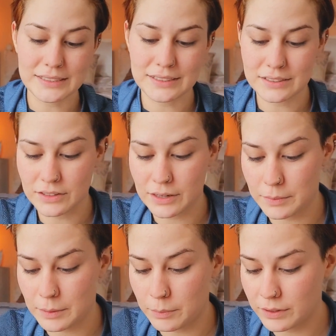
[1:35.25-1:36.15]
So now I'm
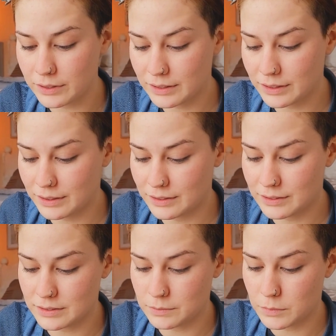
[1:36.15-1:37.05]
going to put
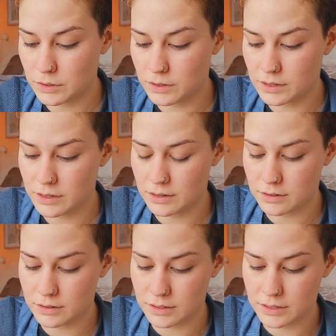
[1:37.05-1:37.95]
some more
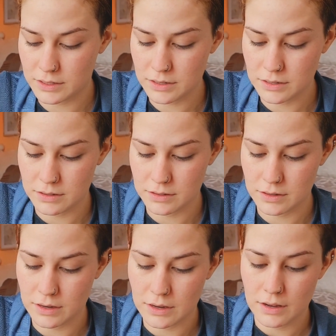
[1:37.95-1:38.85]
on
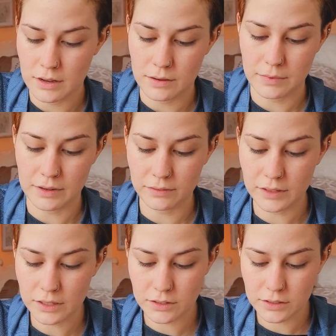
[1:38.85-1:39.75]
my
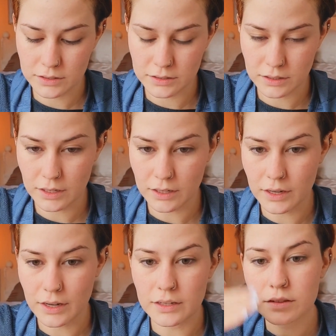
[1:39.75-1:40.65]
fingers and
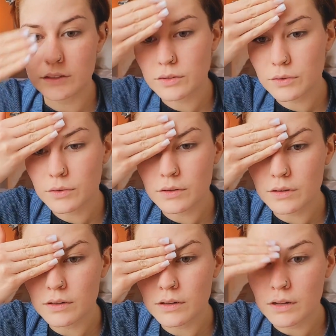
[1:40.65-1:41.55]
add it to
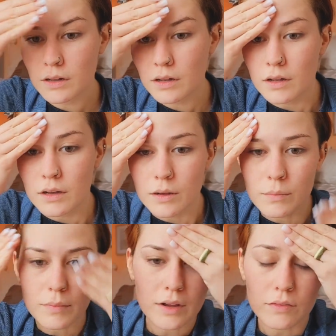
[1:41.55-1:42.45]

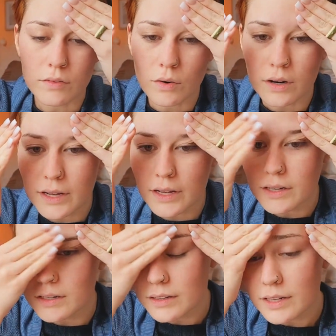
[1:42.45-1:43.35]
my forehead,
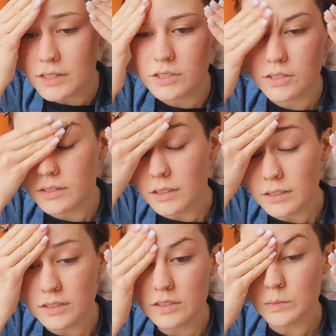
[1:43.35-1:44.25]
and that should
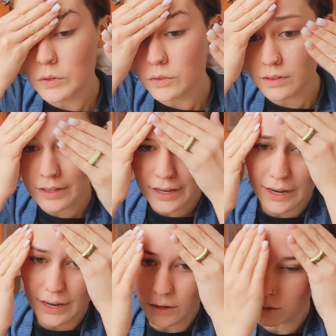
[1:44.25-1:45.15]
smooth that
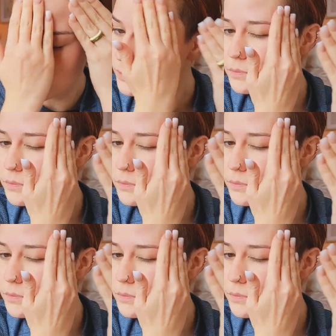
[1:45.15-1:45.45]
out